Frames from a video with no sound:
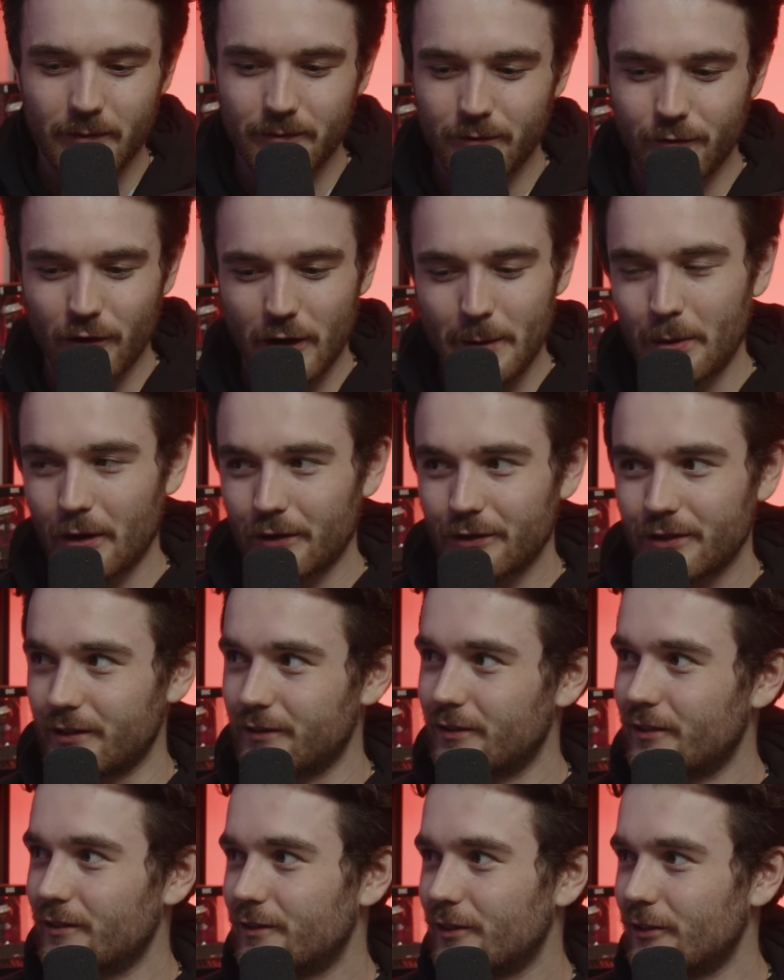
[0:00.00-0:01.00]
very
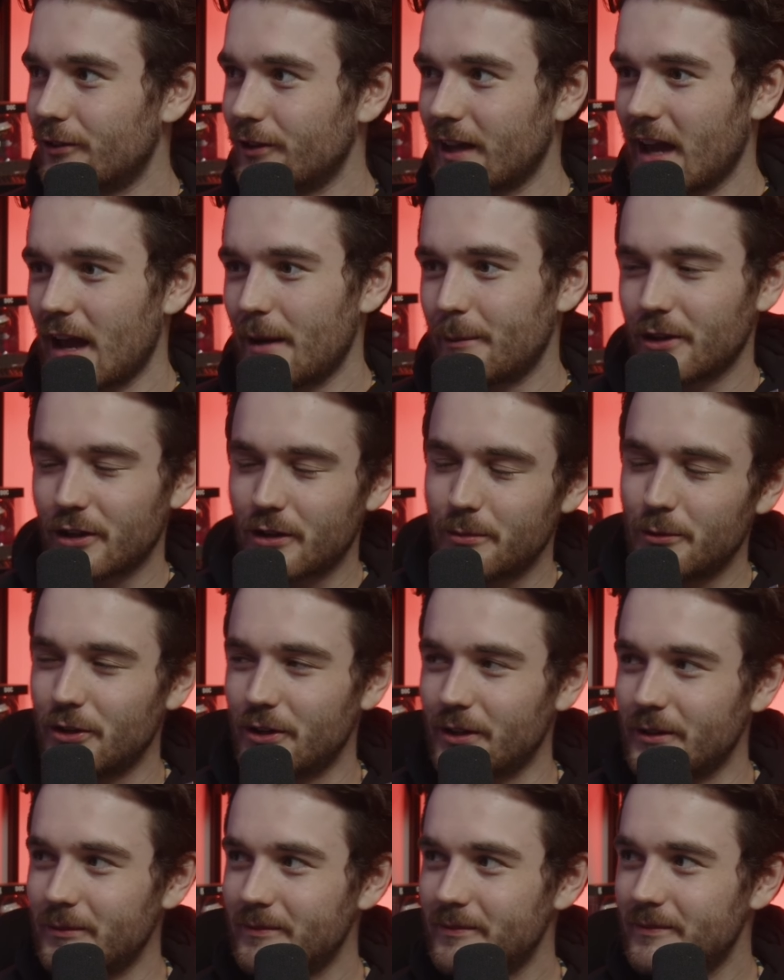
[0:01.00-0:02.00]
positive for the game and the
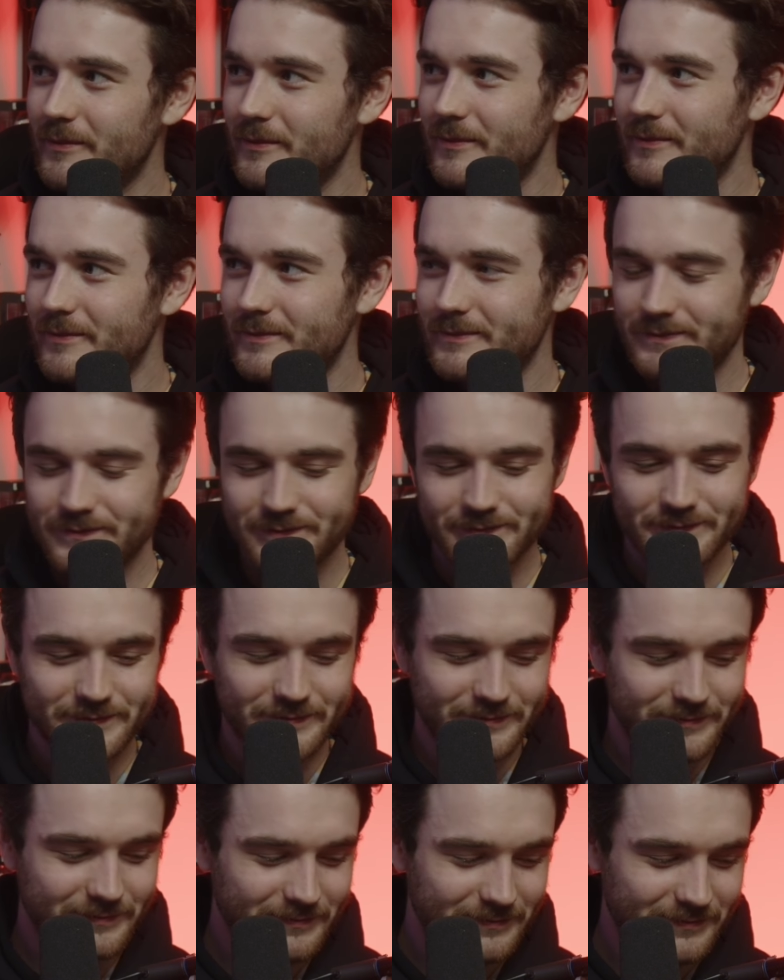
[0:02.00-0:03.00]
community. It's also positive for
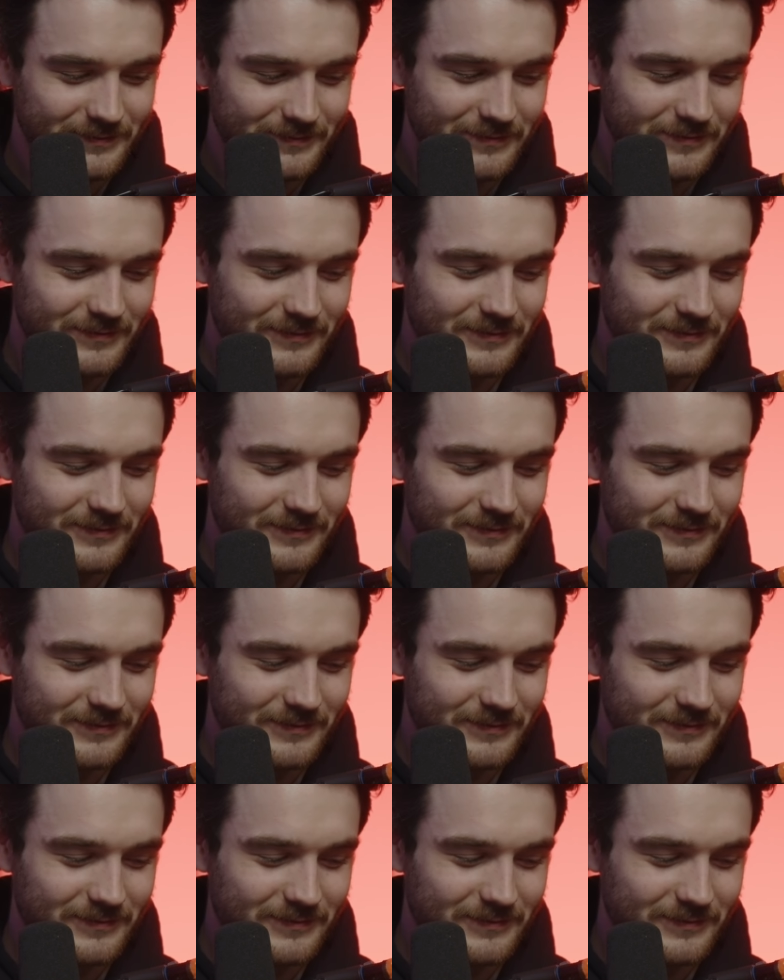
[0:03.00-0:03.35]
Ubisoft because they